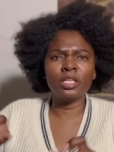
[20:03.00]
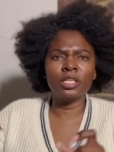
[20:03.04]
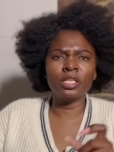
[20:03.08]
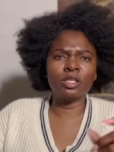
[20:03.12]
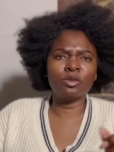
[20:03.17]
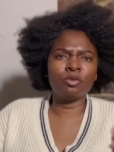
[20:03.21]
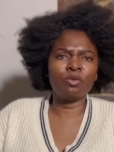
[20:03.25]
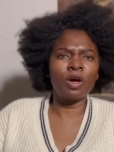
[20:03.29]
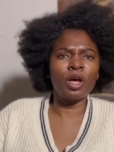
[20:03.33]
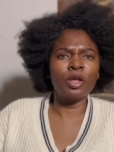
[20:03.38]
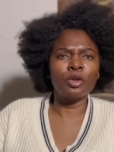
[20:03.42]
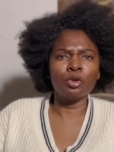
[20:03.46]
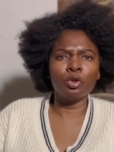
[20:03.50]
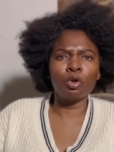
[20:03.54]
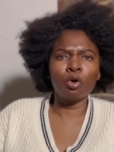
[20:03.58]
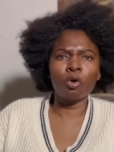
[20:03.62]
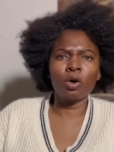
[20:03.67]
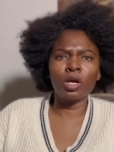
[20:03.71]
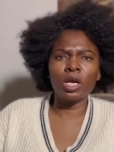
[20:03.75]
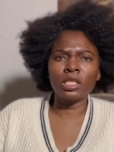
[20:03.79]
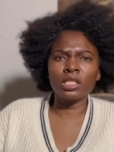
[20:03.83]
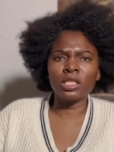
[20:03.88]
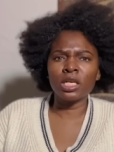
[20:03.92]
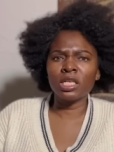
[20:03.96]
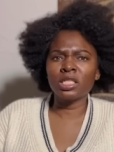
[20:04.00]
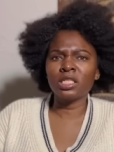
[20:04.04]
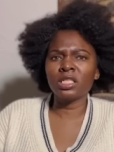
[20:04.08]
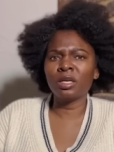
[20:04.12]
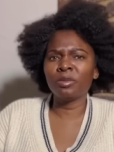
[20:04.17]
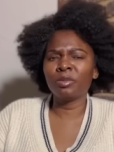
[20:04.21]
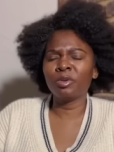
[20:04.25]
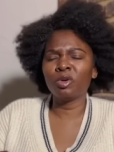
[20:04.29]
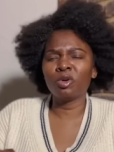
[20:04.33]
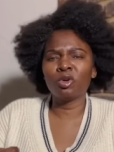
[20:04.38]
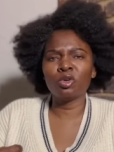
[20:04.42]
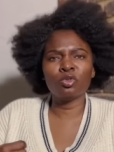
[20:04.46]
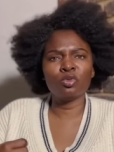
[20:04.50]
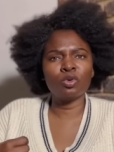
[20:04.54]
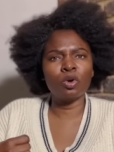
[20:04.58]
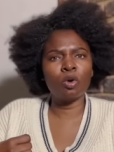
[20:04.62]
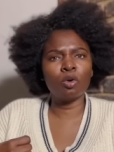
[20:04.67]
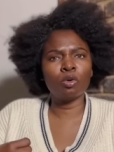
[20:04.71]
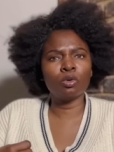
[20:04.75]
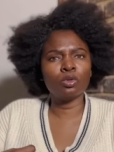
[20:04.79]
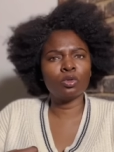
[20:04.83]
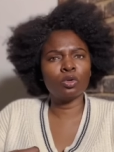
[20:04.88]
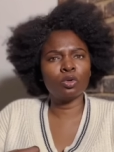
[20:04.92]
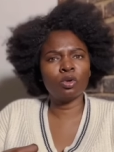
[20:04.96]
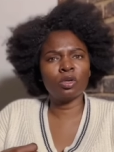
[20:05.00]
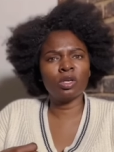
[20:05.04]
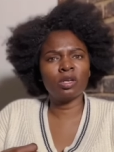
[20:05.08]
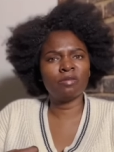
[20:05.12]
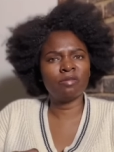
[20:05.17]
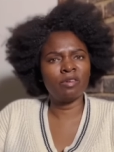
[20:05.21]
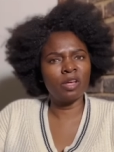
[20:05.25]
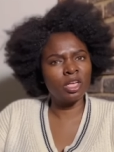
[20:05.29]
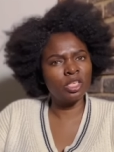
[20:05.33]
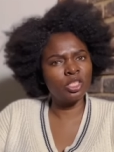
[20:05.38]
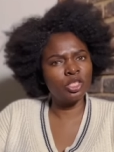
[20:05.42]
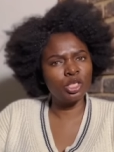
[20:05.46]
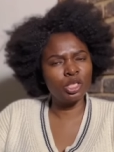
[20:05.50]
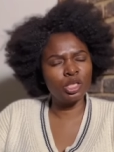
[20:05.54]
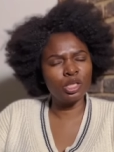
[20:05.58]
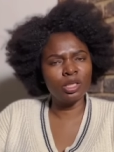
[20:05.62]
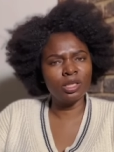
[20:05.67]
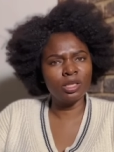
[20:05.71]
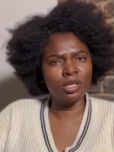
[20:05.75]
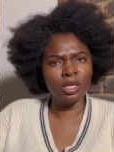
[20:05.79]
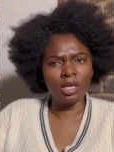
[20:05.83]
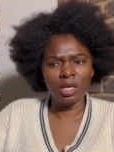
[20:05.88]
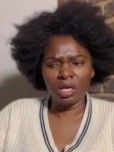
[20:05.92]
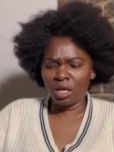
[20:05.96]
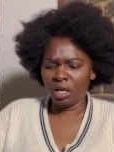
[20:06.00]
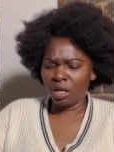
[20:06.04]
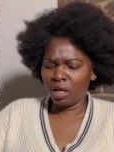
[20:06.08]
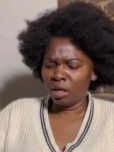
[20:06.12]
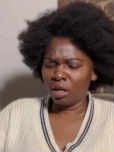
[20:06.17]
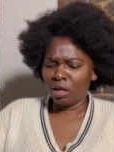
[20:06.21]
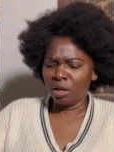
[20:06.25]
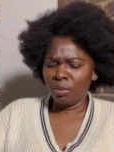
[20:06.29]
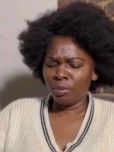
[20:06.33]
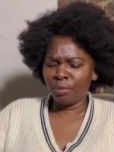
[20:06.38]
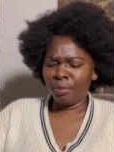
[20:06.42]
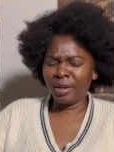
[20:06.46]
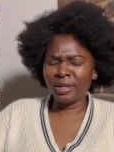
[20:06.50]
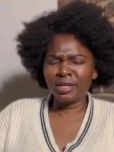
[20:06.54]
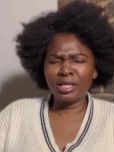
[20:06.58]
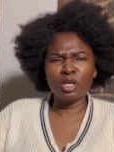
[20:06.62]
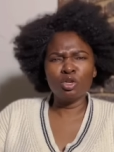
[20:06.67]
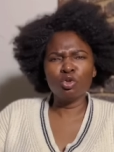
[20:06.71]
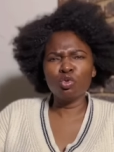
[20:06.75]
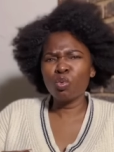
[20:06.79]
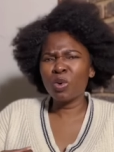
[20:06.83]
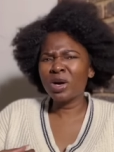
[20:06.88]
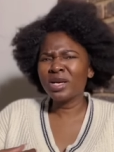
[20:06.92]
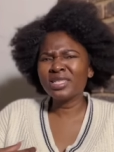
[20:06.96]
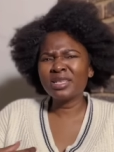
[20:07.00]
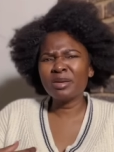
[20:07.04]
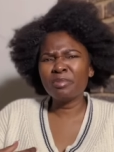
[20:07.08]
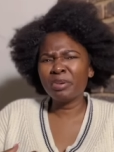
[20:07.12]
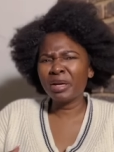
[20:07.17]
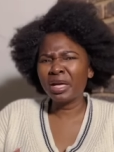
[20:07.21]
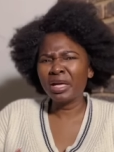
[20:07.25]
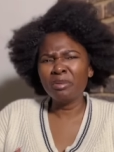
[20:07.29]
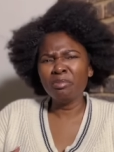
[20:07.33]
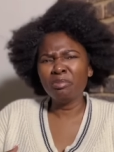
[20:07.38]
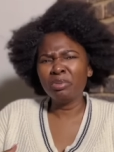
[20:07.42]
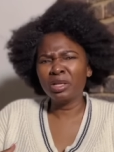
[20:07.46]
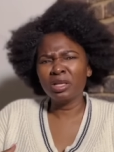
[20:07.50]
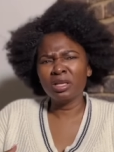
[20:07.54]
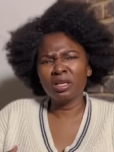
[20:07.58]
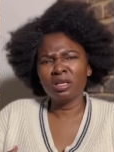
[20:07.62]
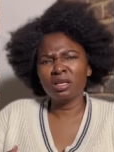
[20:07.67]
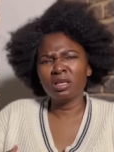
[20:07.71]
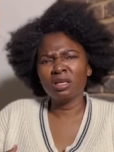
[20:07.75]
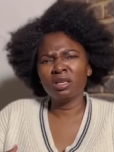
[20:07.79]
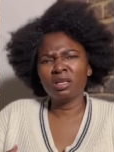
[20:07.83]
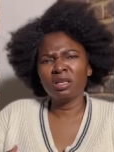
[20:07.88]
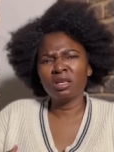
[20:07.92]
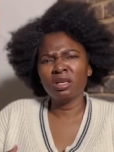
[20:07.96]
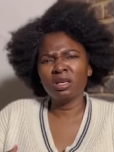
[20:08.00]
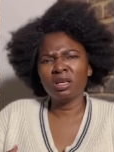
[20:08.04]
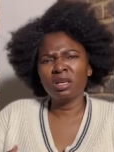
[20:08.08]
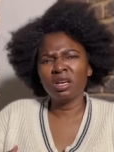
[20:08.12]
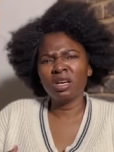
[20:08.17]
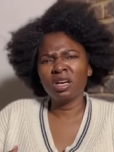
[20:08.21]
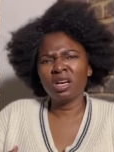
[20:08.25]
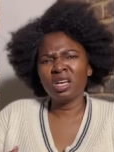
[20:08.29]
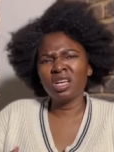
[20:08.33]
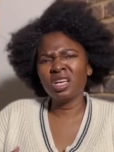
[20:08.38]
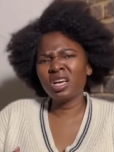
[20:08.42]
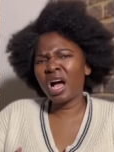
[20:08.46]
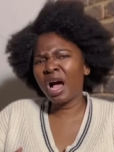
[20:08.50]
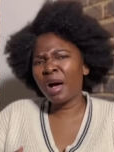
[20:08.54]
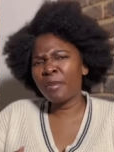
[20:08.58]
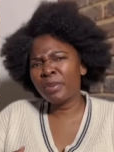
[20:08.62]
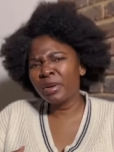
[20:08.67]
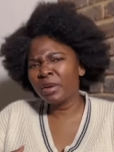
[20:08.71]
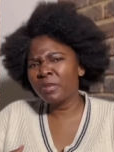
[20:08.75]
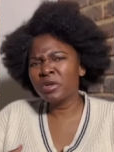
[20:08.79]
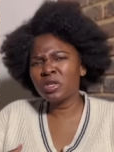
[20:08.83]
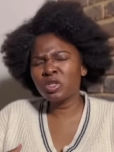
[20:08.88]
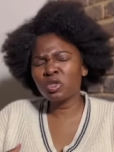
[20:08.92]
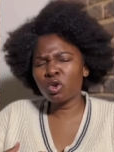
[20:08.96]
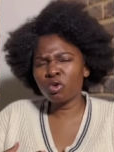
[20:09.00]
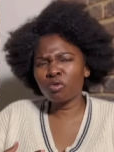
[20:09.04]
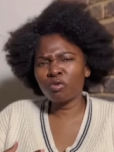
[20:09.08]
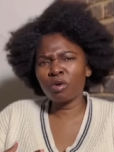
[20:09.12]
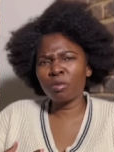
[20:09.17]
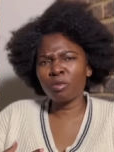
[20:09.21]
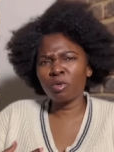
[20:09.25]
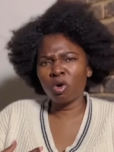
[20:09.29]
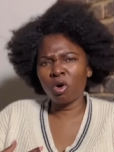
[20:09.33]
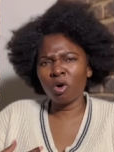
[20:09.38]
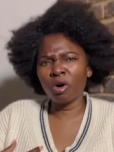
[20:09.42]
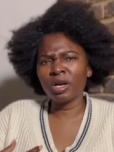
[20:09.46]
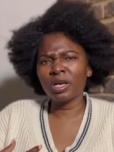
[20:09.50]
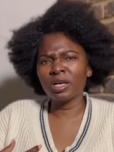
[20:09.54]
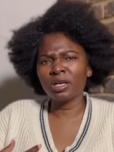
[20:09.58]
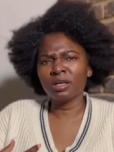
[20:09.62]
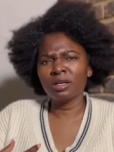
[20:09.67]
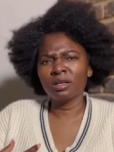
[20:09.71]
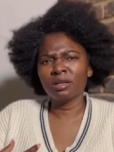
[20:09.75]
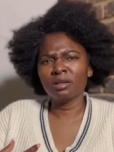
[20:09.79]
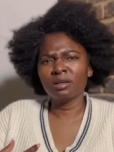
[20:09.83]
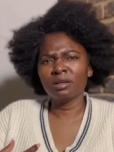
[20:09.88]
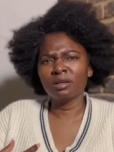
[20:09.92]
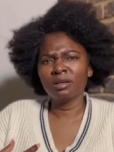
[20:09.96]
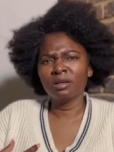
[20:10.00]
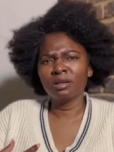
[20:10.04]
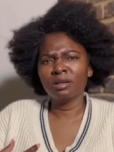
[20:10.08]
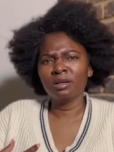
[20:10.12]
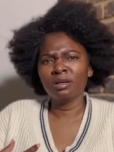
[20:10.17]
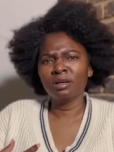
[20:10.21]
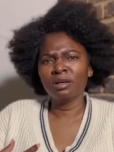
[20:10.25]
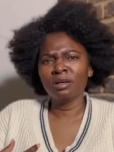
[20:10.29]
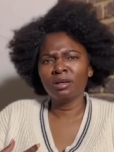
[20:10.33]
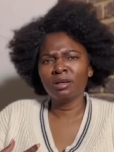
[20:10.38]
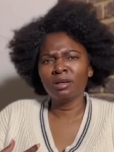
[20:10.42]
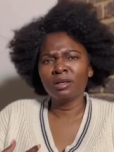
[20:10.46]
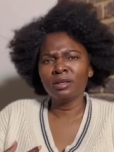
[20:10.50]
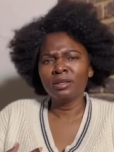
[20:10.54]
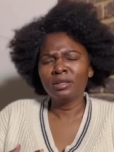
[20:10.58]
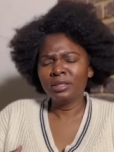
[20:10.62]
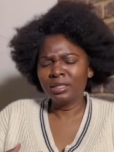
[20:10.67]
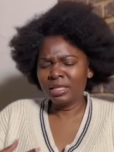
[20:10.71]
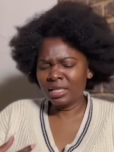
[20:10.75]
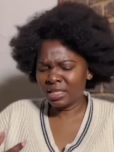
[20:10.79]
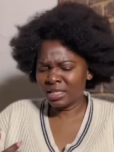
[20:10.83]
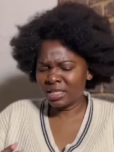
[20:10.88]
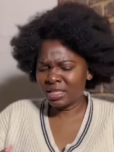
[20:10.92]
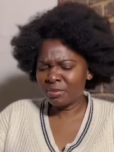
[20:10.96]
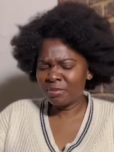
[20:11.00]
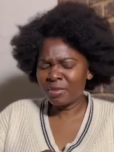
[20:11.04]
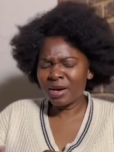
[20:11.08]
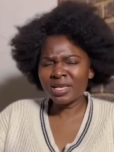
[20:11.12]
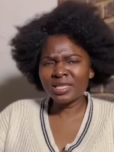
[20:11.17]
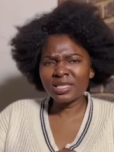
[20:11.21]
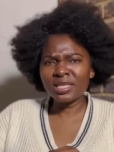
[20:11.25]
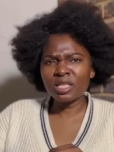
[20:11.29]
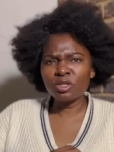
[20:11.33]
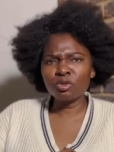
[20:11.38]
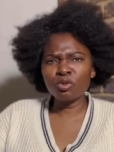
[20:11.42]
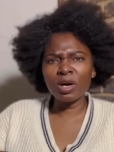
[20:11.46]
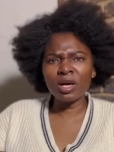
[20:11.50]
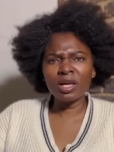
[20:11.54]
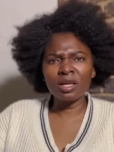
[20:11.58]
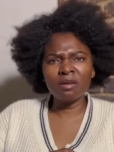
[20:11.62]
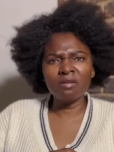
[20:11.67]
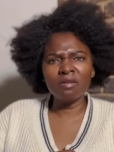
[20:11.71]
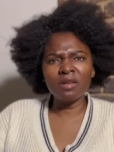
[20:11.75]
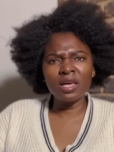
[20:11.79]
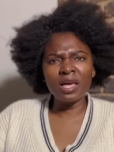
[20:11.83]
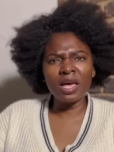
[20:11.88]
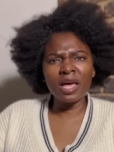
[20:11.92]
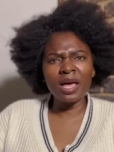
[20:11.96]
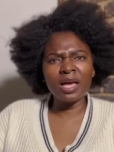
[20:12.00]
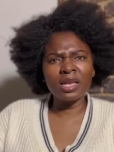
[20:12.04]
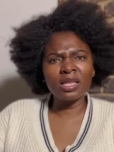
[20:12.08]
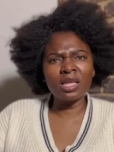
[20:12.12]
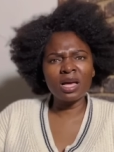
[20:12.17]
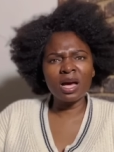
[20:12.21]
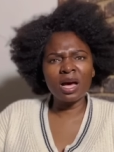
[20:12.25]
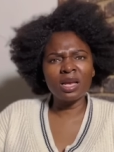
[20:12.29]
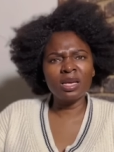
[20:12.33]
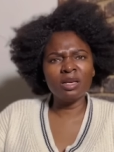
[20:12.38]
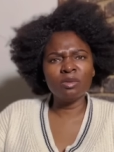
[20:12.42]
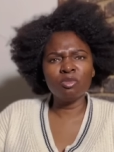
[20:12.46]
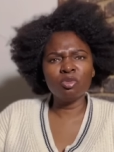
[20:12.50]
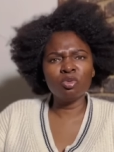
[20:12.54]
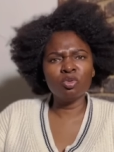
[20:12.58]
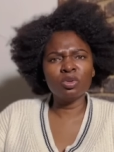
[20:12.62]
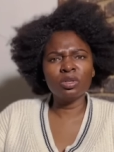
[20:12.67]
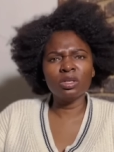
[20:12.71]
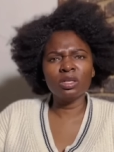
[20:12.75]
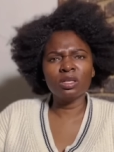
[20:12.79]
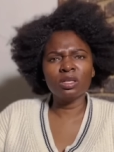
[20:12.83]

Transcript: it's fine you're not gonna judge her because you're also not a virgin but then you want a baby a baby is not from god these demands that you are giving her at the honeymoon